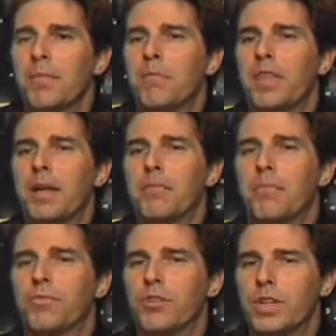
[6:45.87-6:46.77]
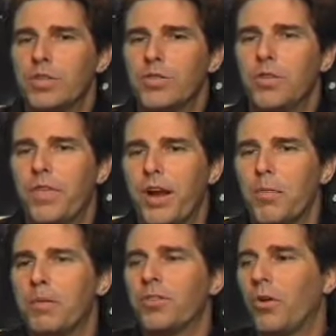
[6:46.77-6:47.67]
that traditional
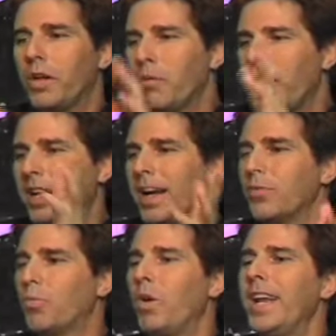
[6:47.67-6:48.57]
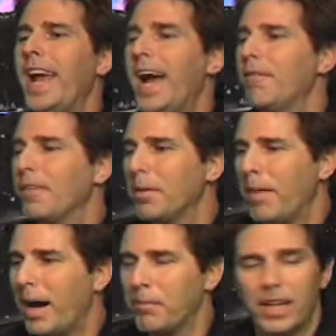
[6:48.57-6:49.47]
therapists only recognize one half of the
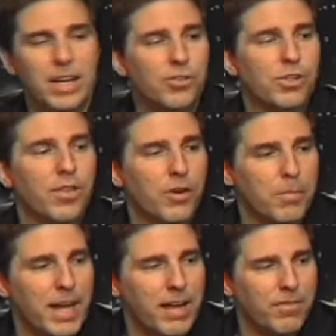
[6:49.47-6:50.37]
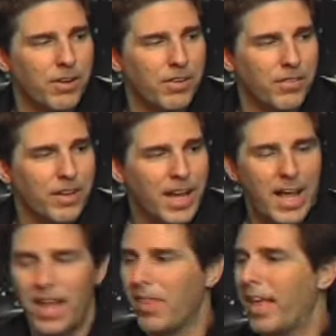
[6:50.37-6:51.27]
population in their behavior.
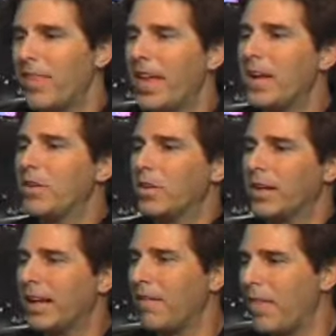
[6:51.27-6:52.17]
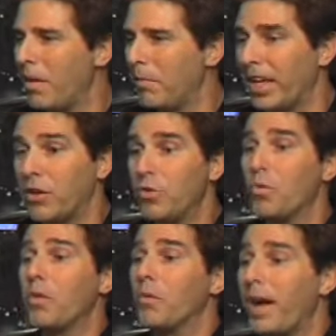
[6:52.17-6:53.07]
And, and they gave them, like, you're
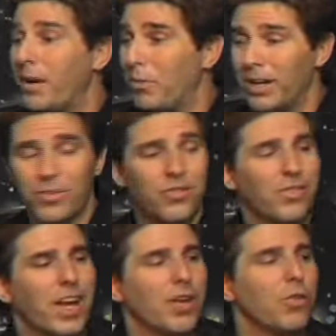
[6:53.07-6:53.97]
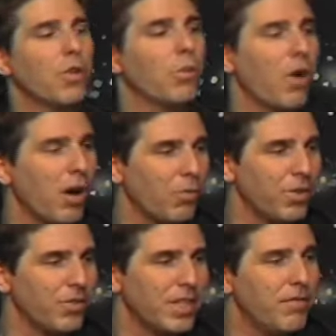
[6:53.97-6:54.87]
the right ones and you're the wrong
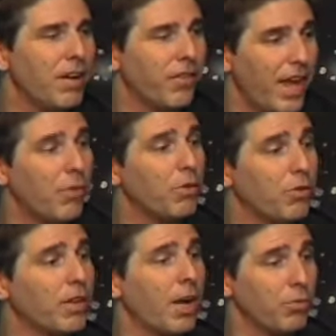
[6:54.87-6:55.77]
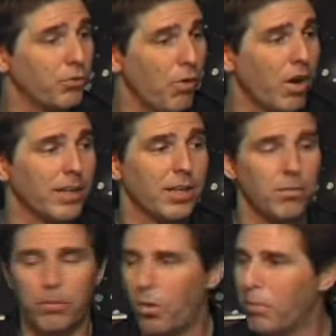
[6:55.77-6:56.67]
ones. And he felt that was, that was wrong, that they're
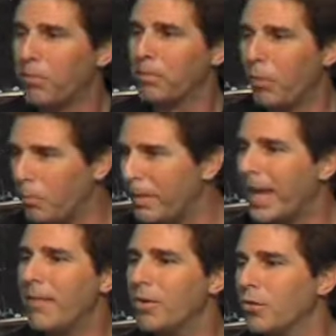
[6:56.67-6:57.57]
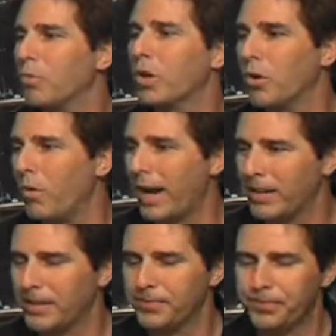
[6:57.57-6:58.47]
both, both behaviors were correct.
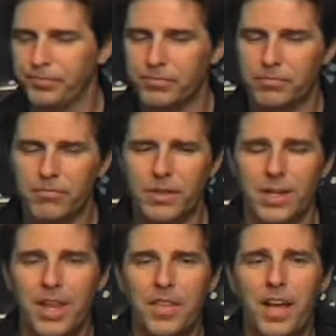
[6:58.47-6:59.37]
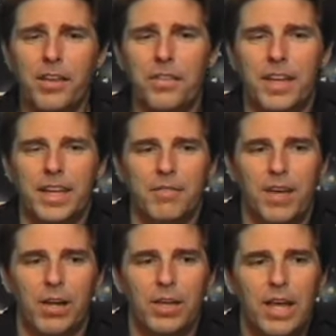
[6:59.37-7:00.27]
The other thing he
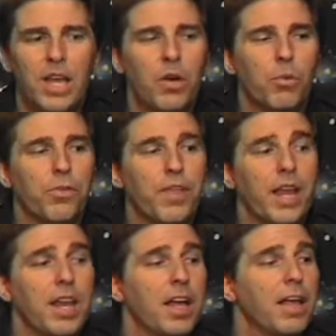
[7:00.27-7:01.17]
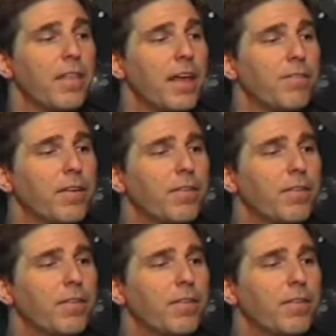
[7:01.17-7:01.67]
felt was that they felt,